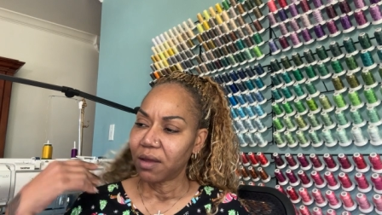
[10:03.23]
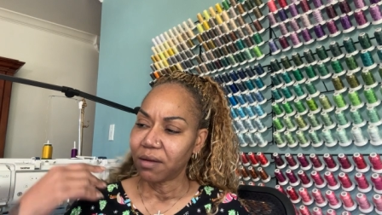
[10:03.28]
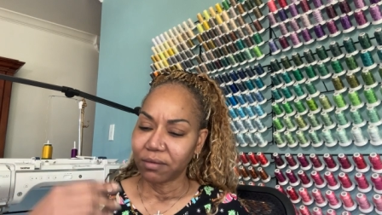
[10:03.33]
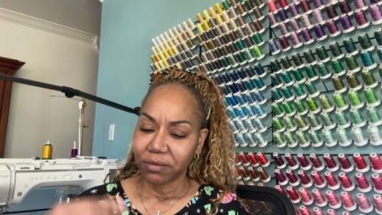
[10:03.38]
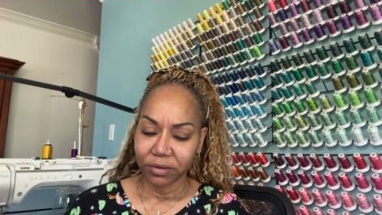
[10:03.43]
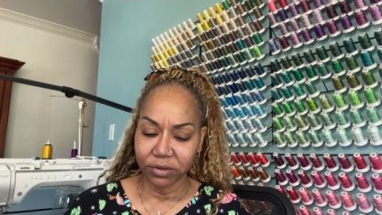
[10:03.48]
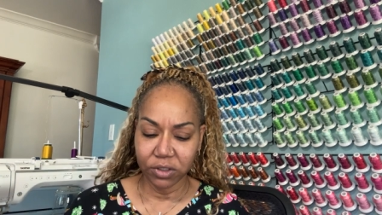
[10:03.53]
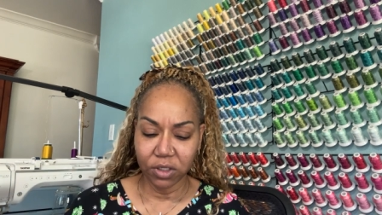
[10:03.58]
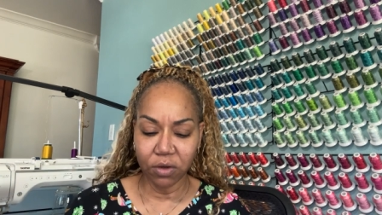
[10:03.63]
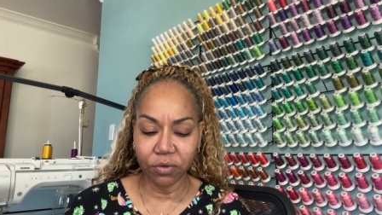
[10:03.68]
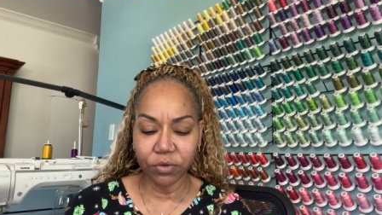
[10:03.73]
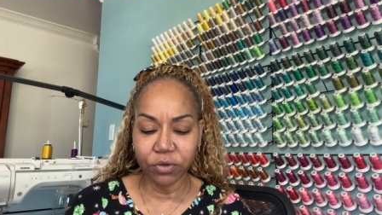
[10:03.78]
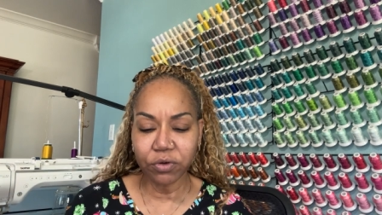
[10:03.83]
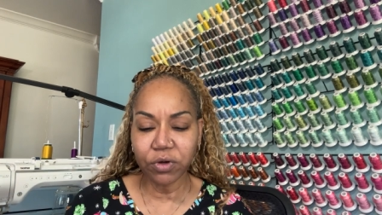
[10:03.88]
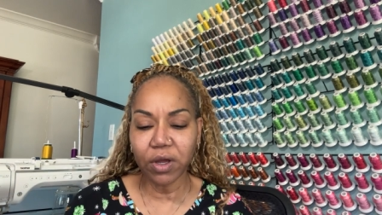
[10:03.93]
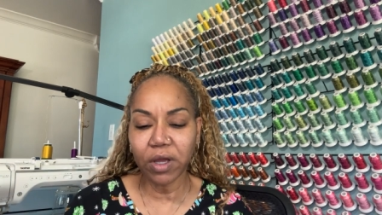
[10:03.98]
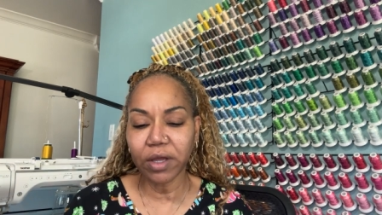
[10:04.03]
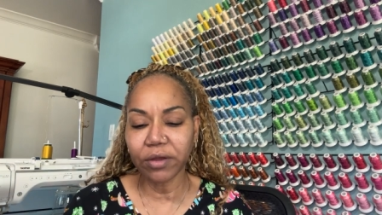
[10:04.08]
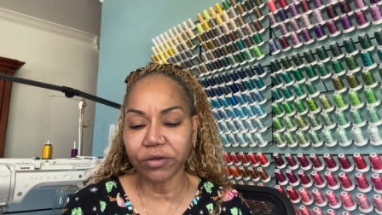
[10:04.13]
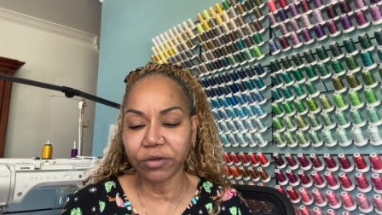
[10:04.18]
So you know
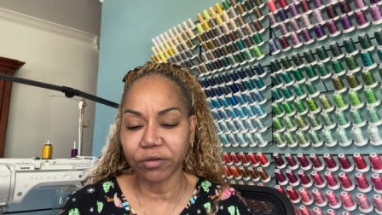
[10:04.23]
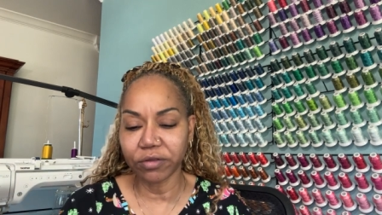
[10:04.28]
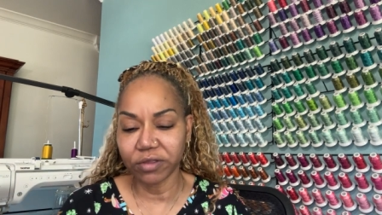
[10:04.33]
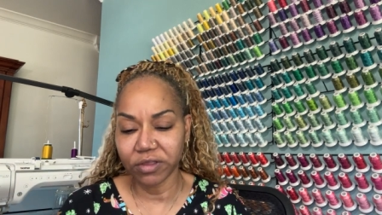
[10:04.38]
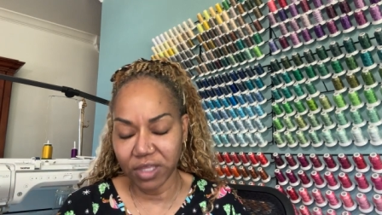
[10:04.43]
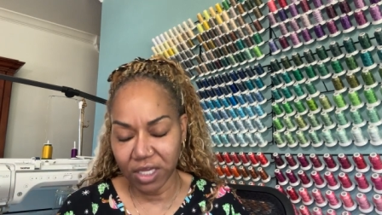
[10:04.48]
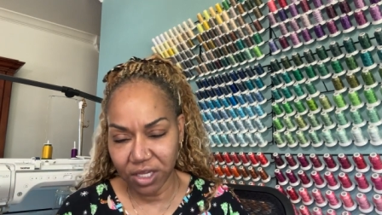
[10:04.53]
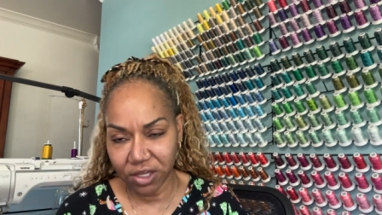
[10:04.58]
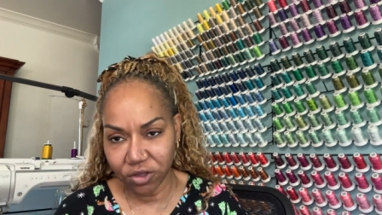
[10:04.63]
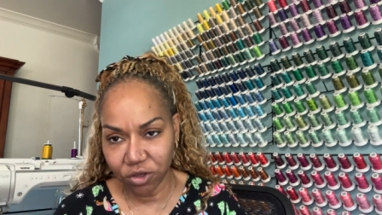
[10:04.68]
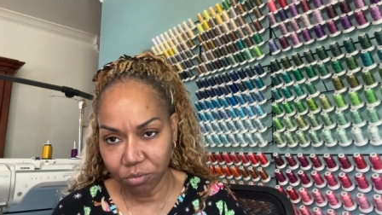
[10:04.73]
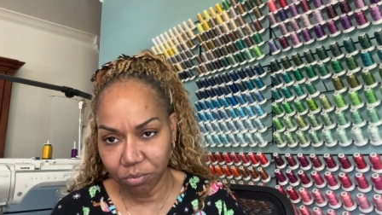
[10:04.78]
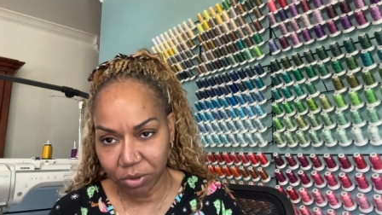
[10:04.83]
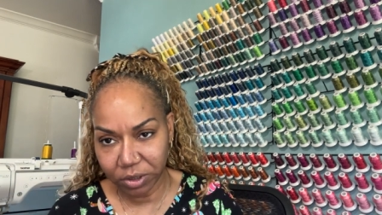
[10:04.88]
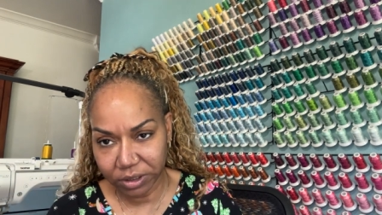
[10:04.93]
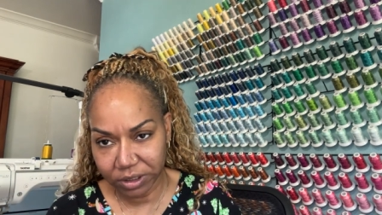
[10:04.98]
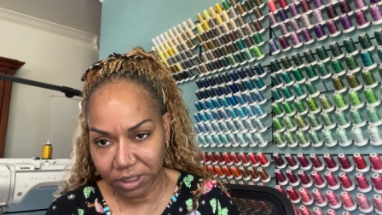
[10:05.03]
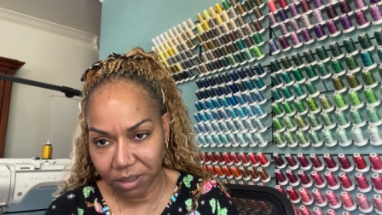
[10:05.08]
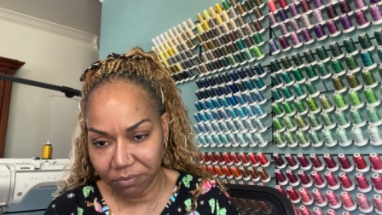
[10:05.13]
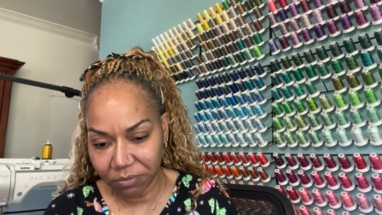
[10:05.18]
how you think you
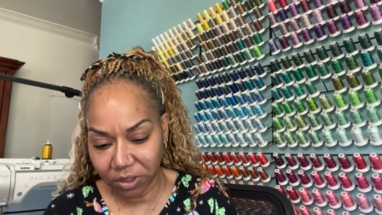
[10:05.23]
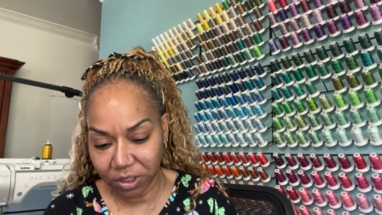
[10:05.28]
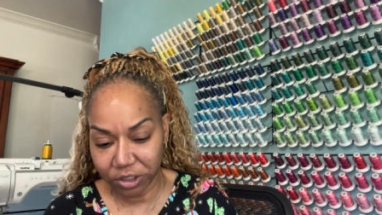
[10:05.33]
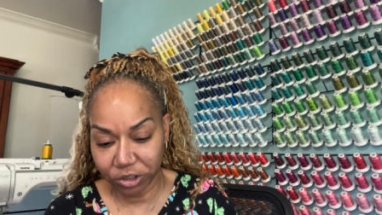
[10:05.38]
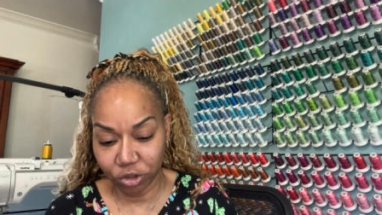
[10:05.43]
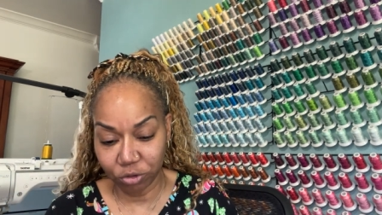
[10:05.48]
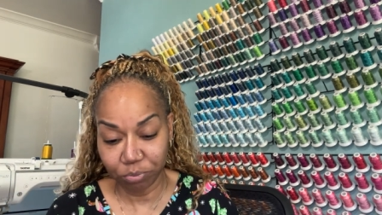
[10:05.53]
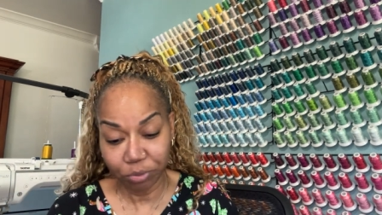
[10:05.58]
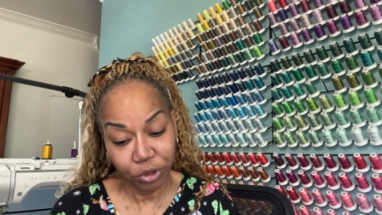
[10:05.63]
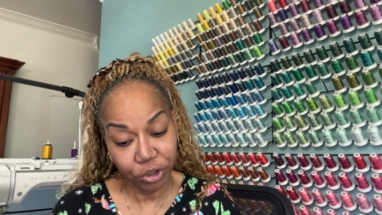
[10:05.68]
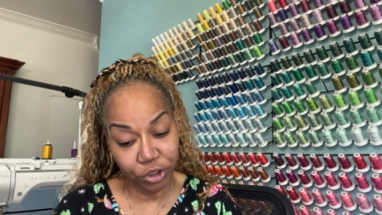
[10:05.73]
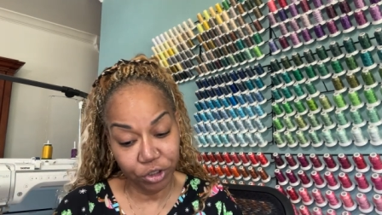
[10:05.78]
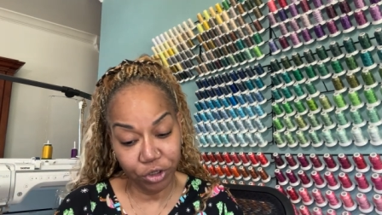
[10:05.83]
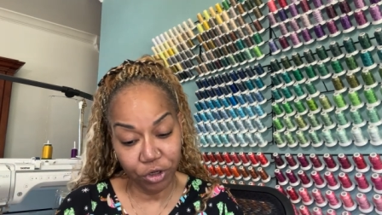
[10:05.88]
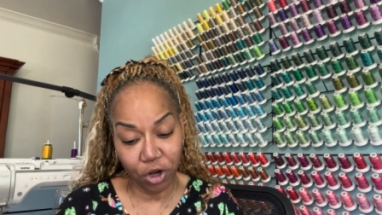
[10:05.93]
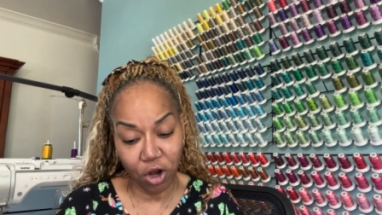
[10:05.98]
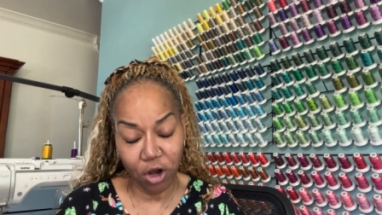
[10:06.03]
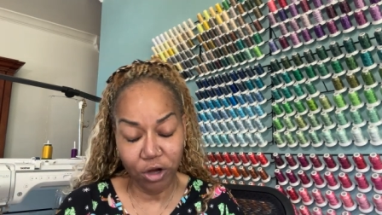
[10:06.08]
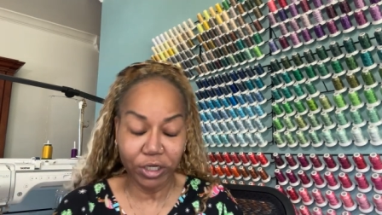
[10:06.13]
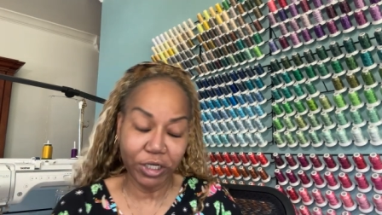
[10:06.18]
bought something because you put it in your
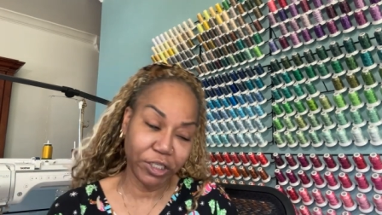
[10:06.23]
cart,